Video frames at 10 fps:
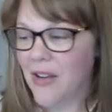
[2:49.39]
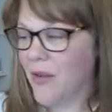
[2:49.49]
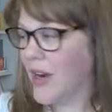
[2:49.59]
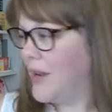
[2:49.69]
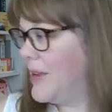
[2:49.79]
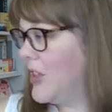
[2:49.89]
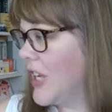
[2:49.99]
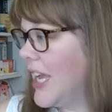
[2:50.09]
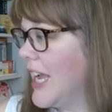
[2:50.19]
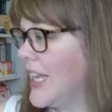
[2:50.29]
We're going to be
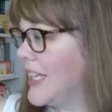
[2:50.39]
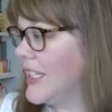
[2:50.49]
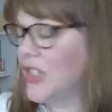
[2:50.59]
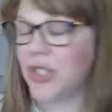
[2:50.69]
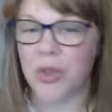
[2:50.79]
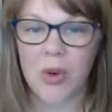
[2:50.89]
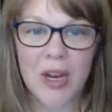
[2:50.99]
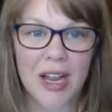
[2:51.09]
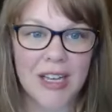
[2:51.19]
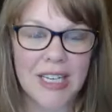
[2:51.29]
looking at the
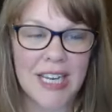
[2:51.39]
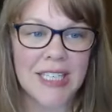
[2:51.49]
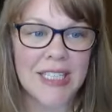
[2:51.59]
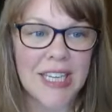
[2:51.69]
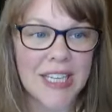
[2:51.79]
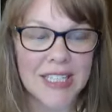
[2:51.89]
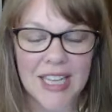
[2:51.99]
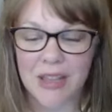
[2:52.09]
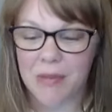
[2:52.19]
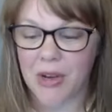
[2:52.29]
story on day six
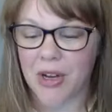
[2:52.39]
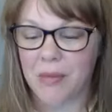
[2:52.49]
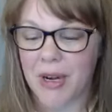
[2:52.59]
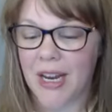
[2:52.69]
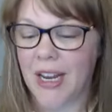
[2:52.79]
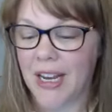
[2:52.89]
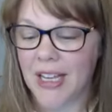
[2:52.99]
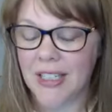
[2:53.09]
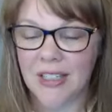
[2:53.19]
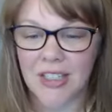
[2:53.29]
in the book, but it
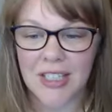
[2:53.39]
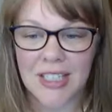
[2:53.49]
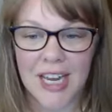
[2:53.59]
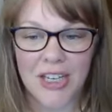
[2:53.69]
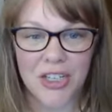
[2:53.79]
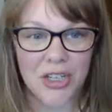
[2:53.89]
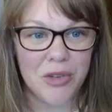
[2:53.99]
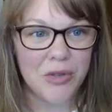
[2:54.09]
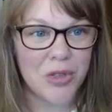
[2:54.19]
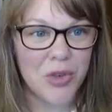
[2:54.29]
is just day
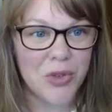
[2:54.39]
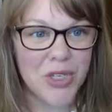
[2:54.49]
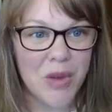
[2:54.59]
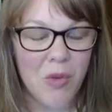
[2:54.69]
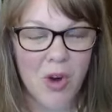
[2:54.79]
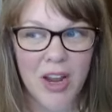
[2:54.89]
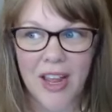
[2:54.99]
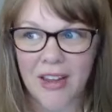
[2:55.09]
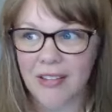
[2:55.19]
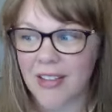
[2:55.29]
two, Tuesday
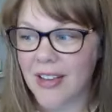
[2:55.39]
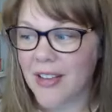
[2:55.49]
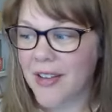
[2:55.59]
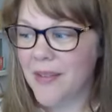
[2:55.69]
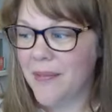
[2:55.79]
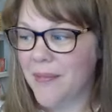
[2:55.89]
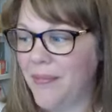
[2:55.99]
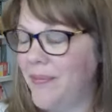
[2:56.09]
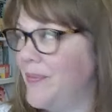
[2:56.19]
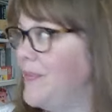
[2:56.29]
morning.
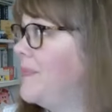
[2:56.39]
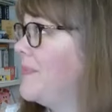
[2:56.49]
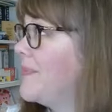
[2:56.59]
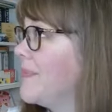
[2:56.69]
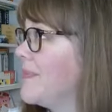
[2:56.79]
in